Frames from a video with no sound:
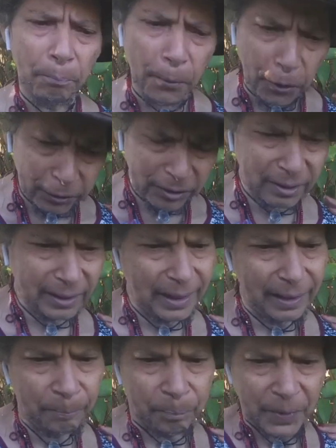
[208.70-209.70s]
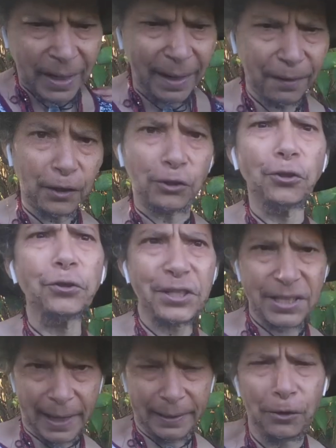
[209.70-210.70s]
burden and like the
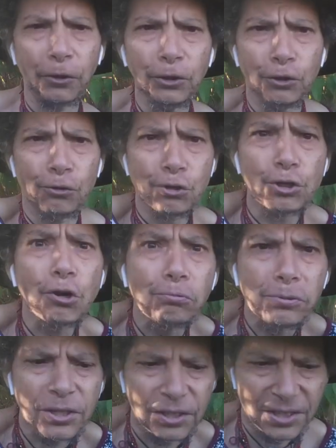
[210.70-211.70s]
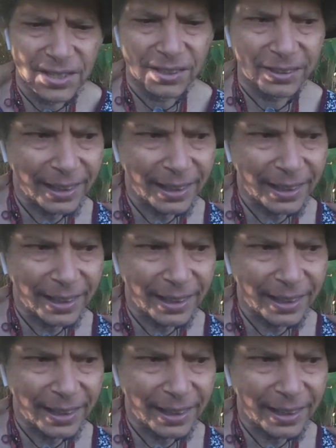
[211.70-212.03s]
rucksack on your shoulders.